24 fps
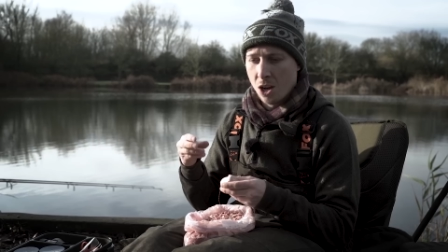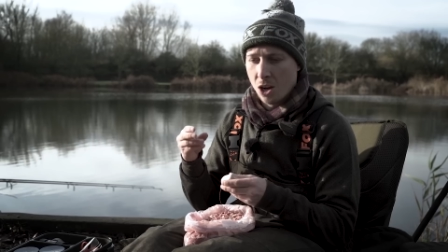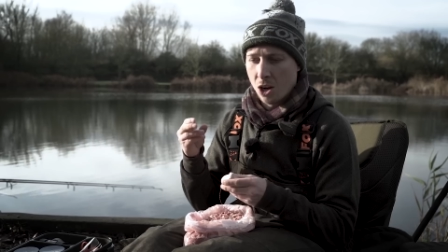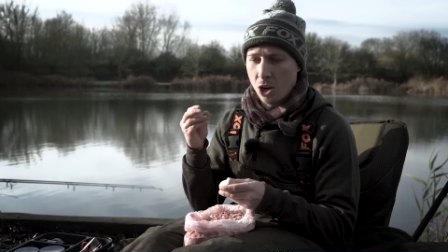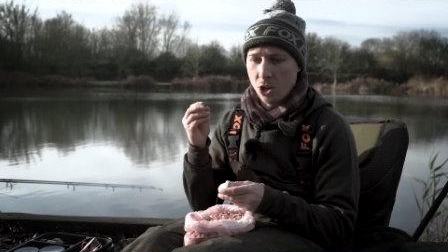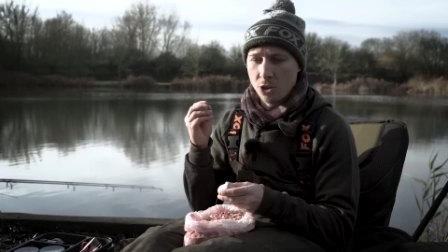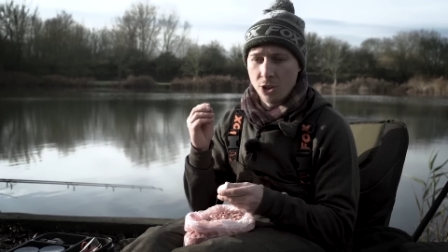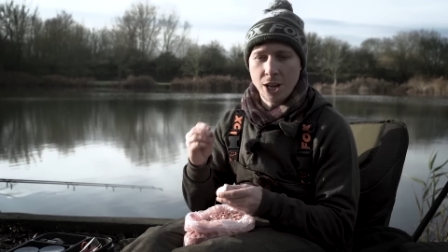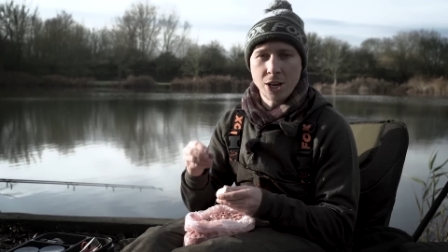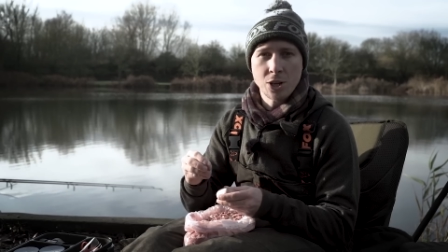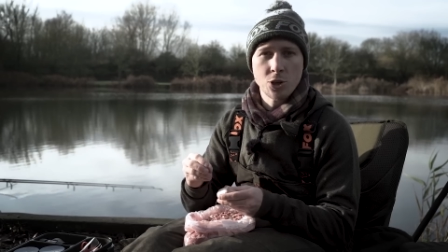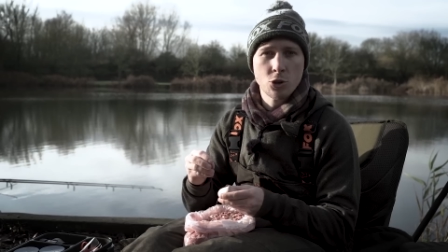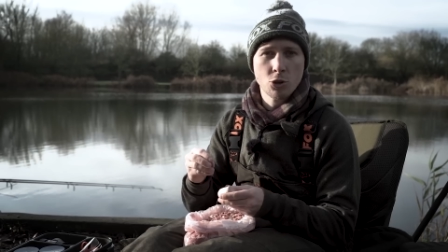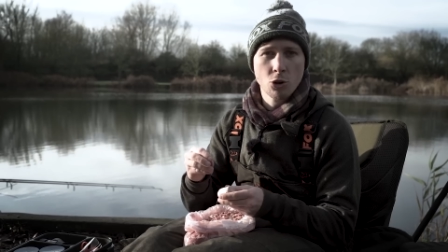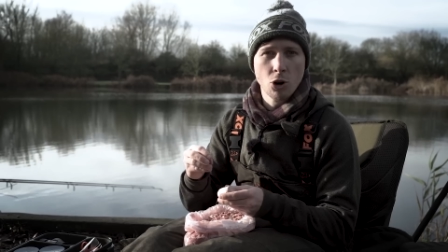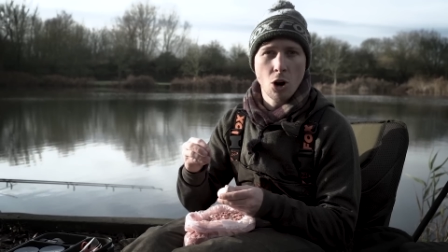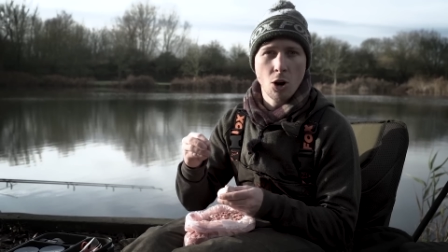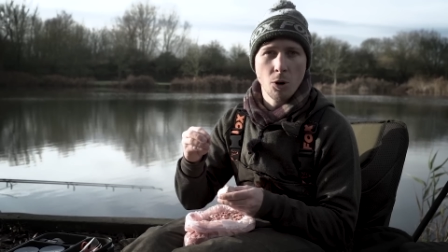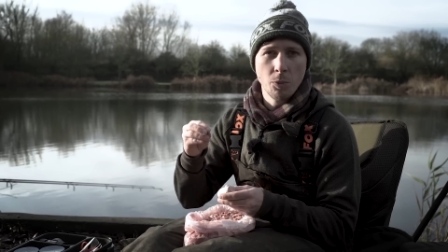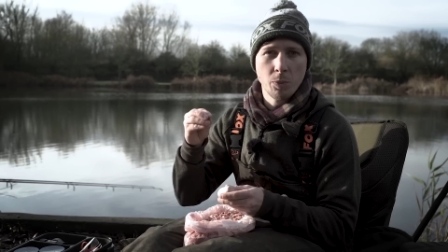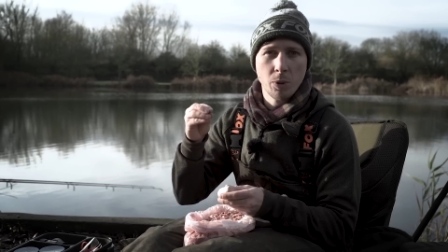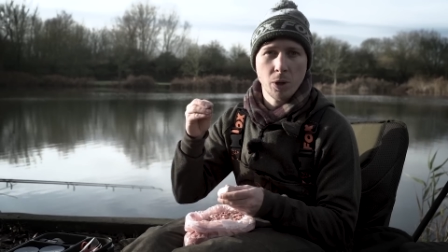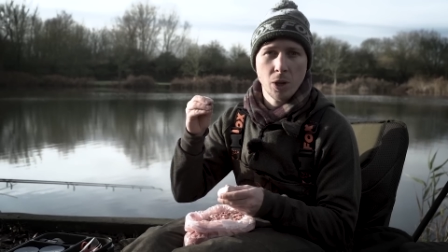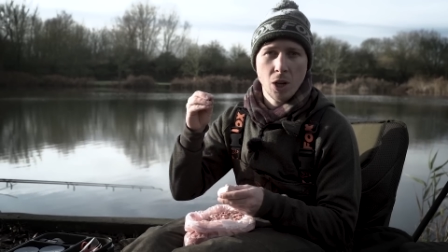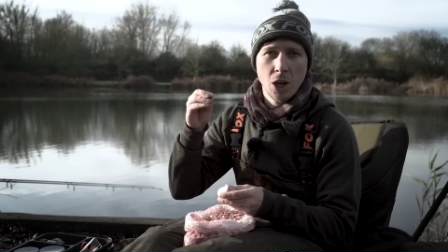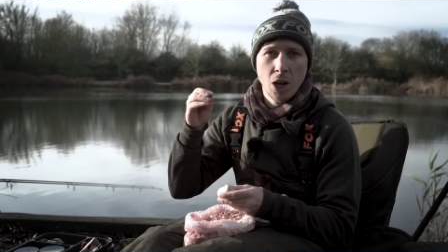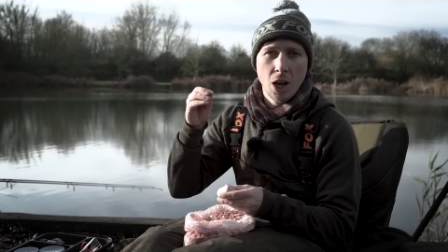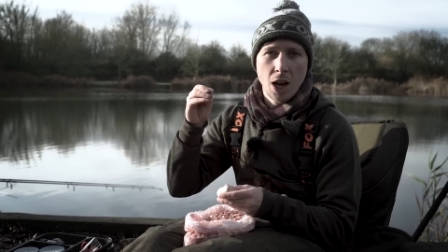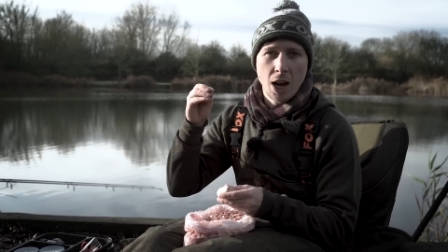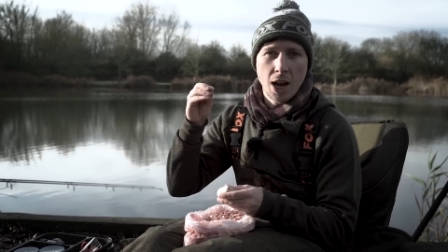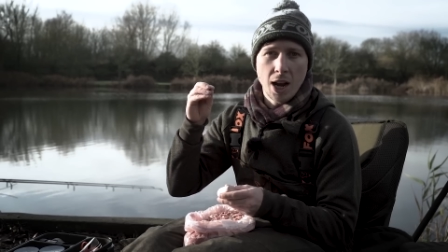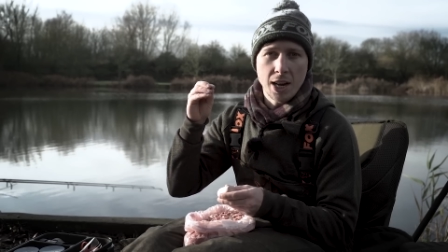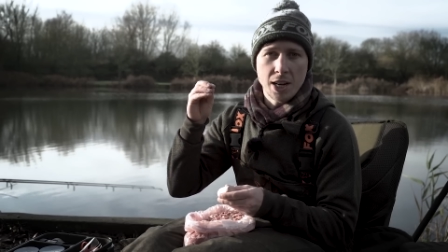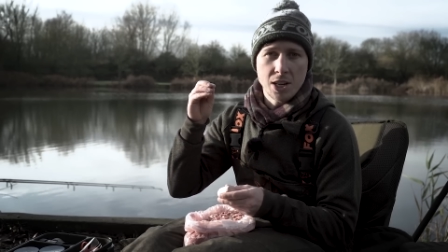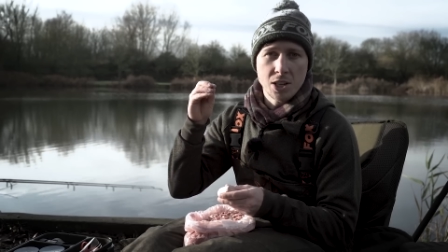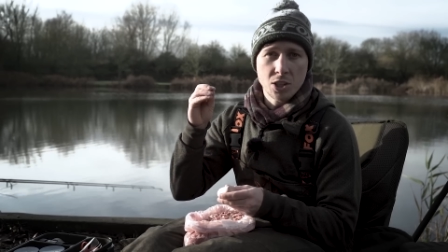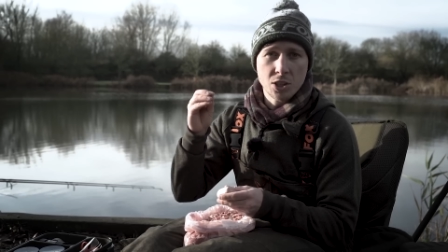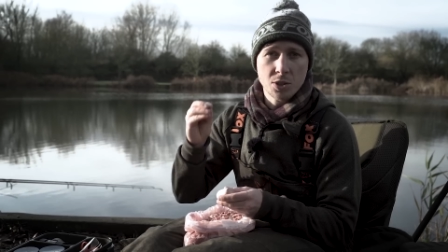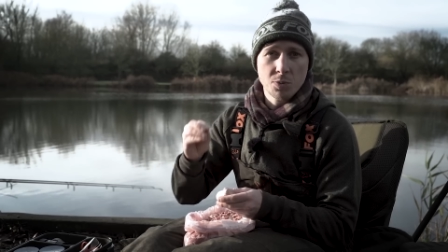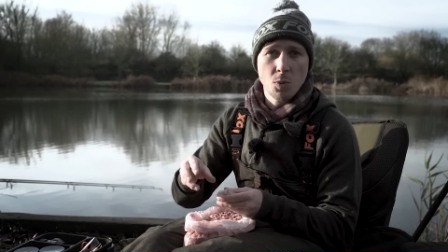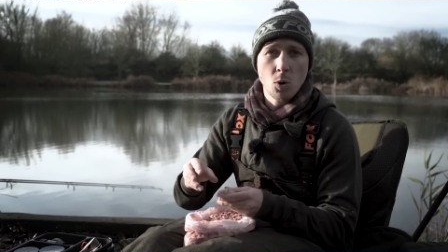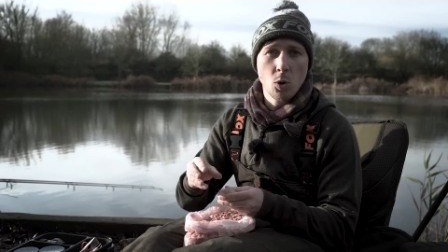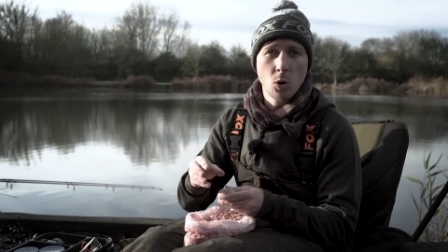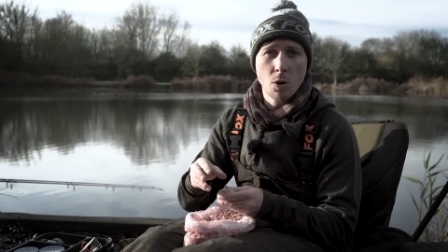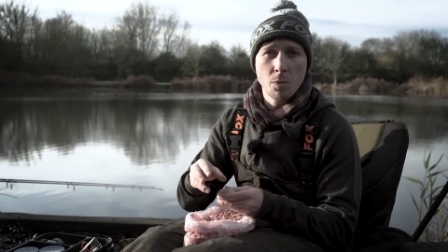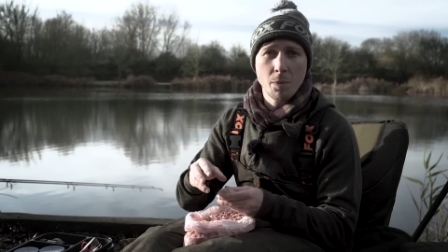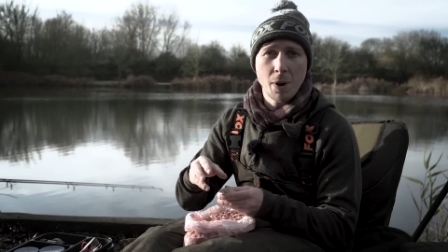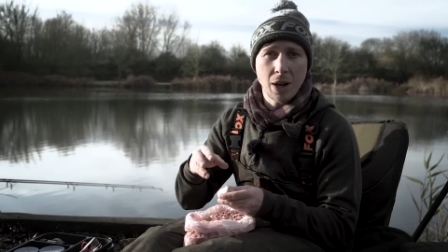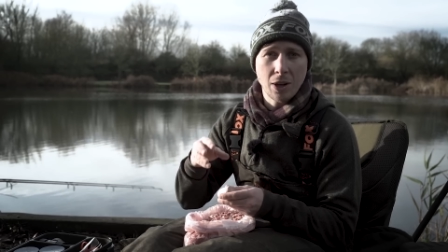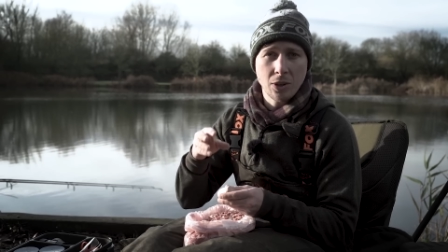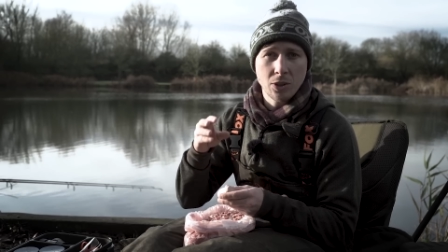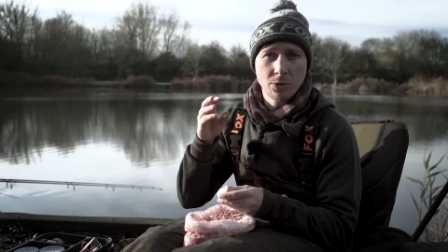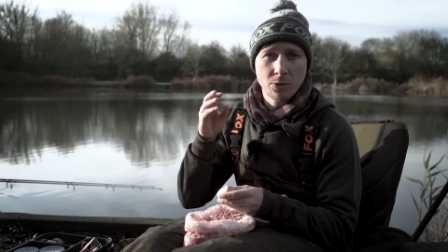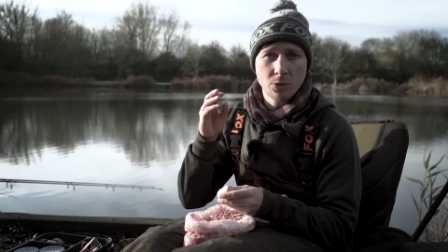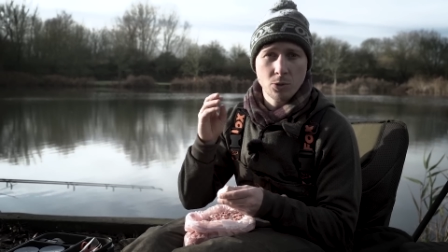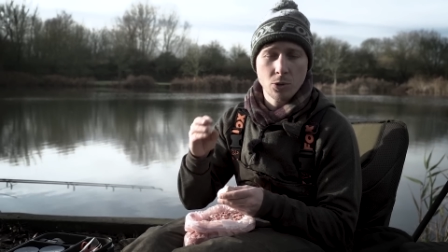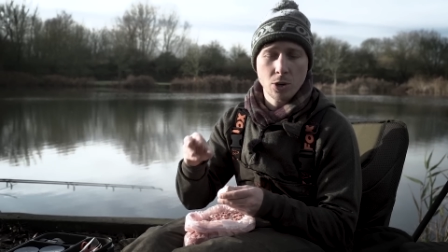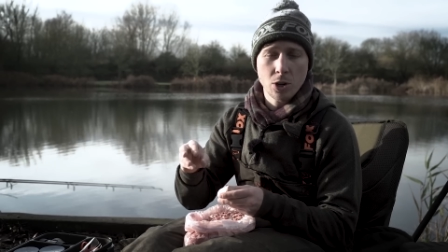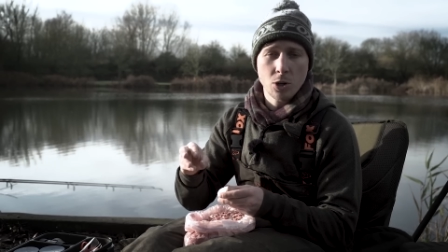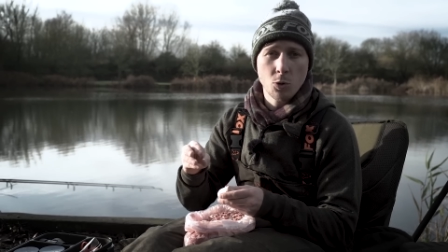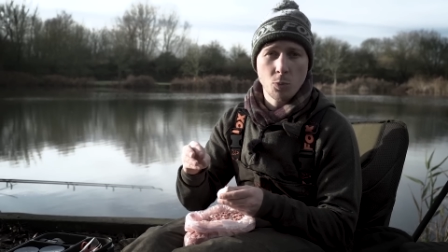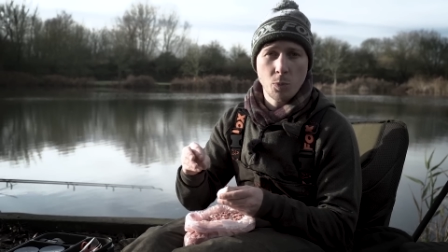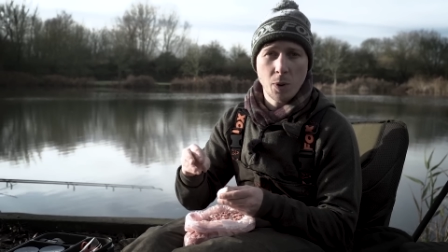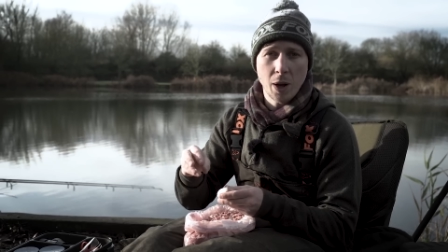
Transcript: I then drop a small amount of krill